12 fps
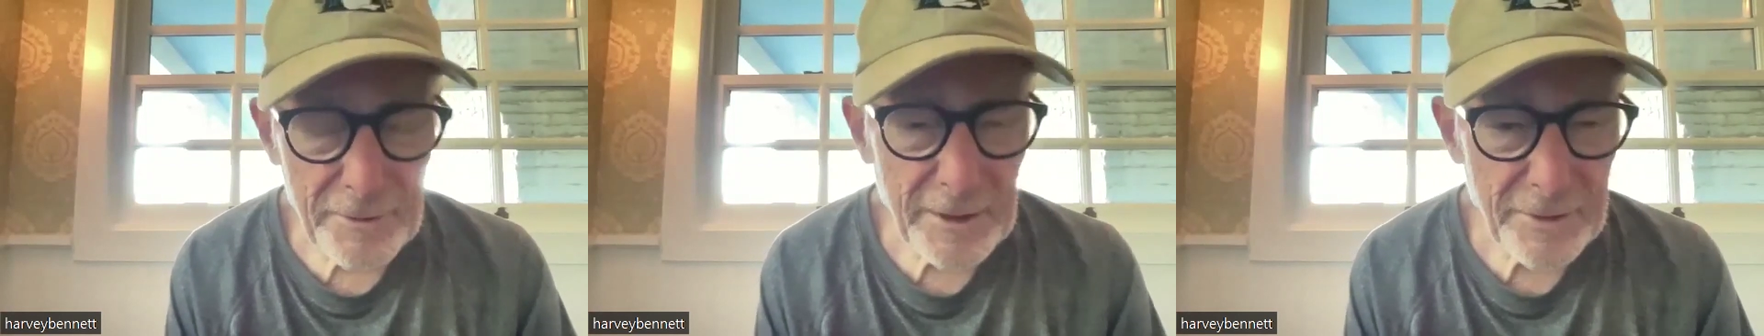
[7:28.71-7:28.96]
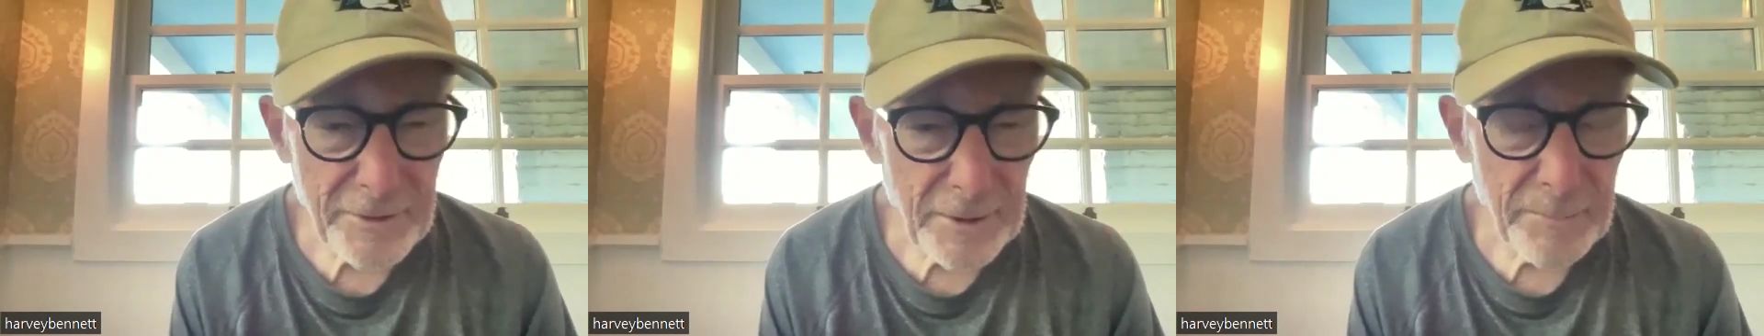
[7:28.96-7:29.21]

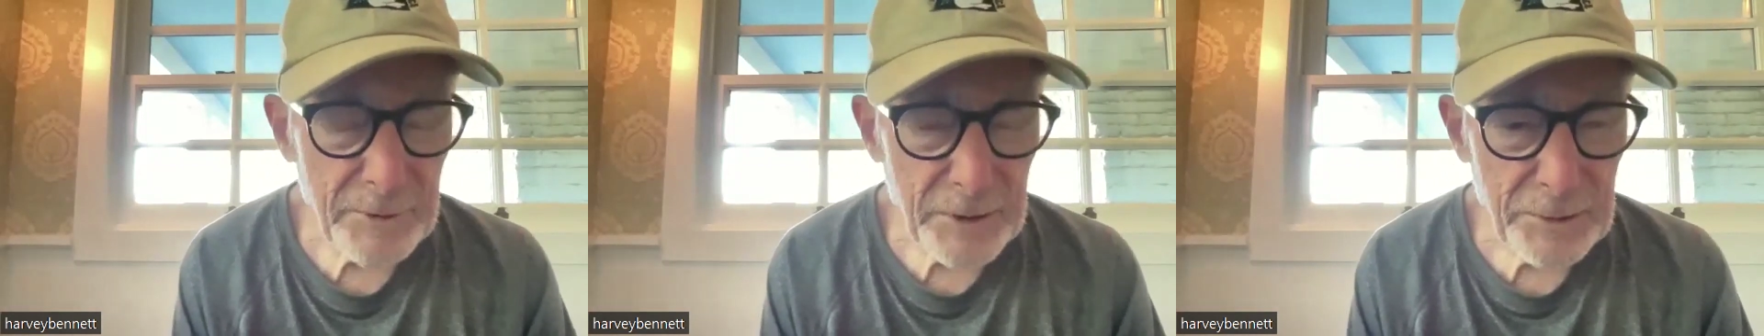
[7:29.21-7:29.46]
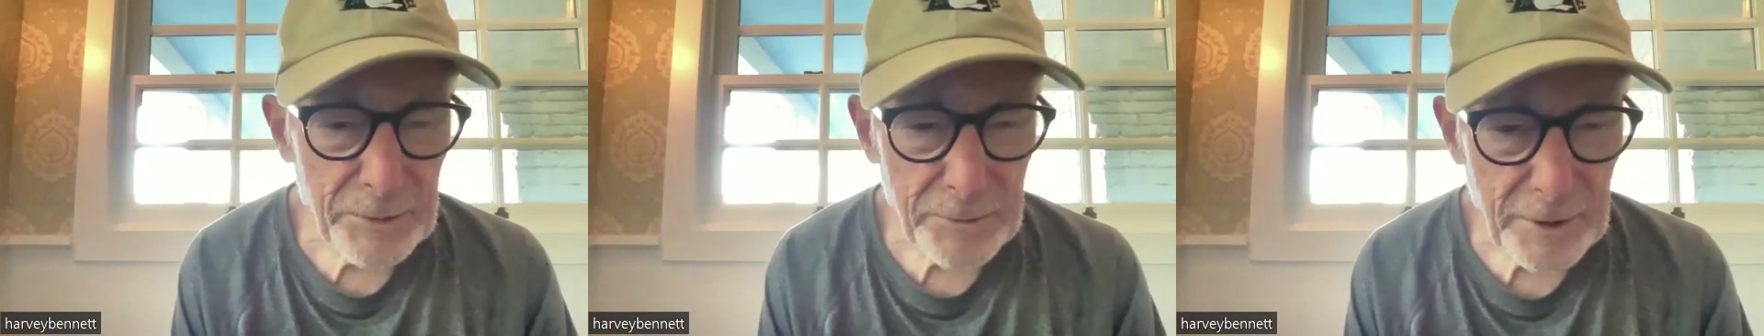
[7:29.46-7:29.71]
had something to
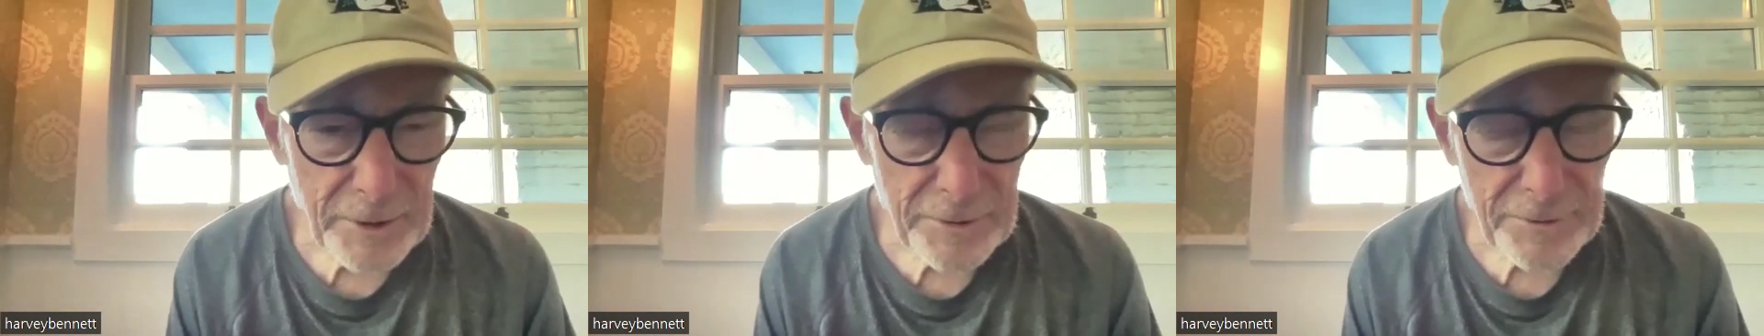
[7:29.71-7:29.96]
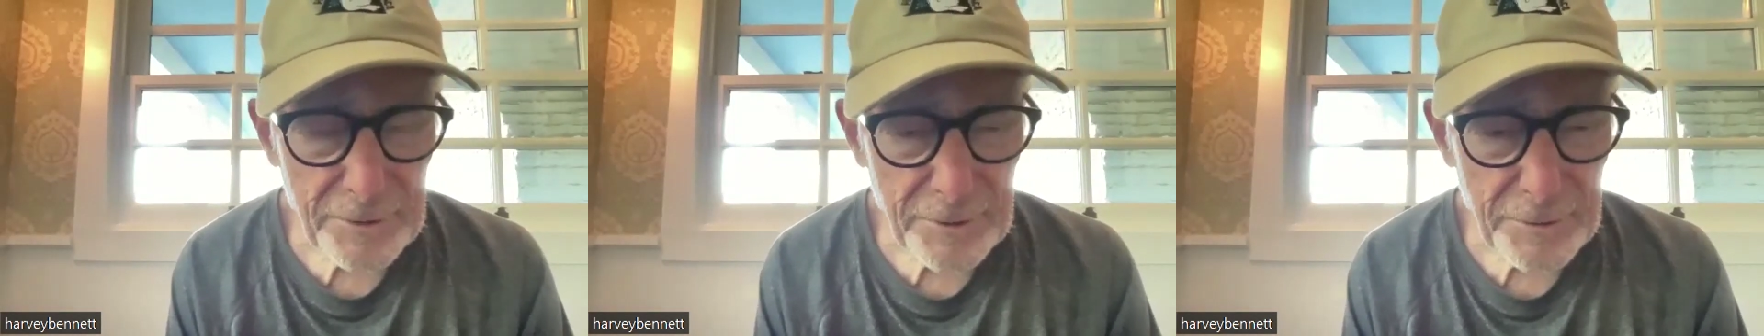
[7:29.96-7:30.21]
do with the
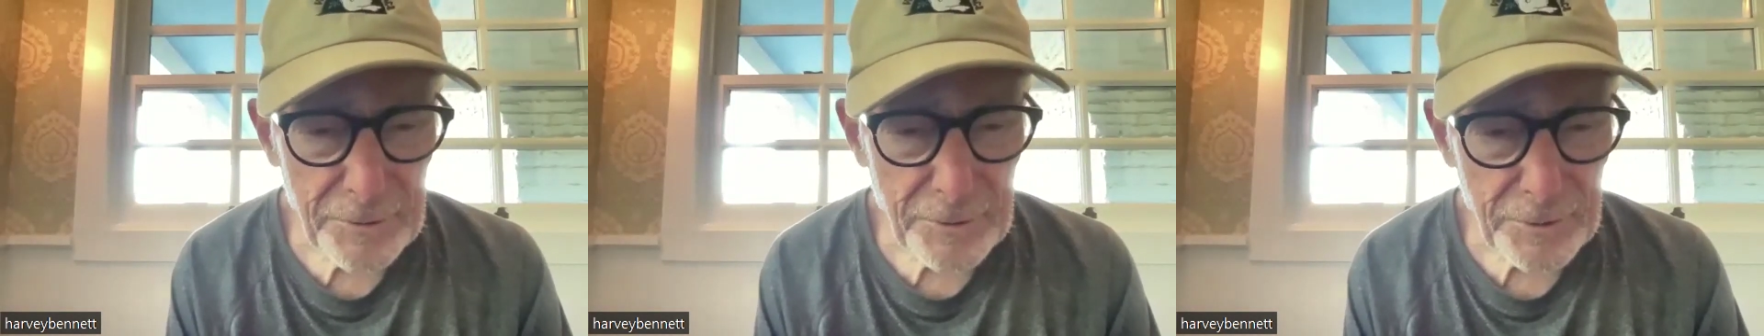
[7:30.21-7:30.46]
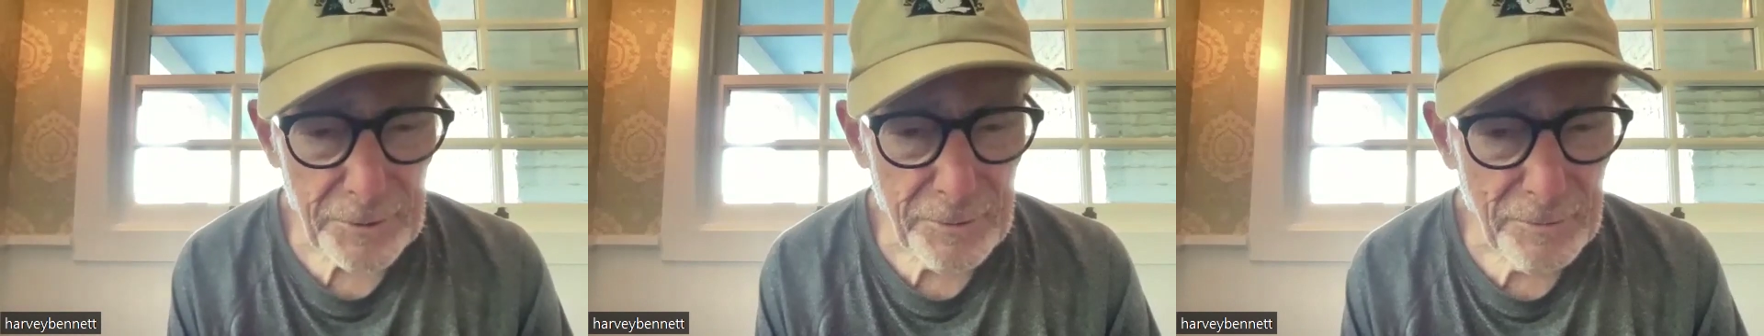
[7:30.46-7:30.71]

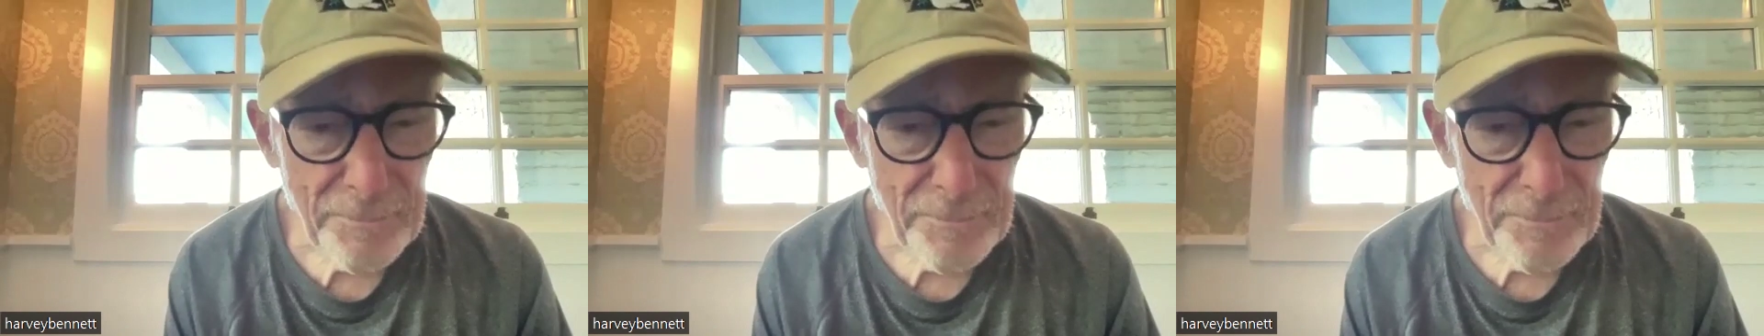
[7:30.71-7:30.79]
Constitution.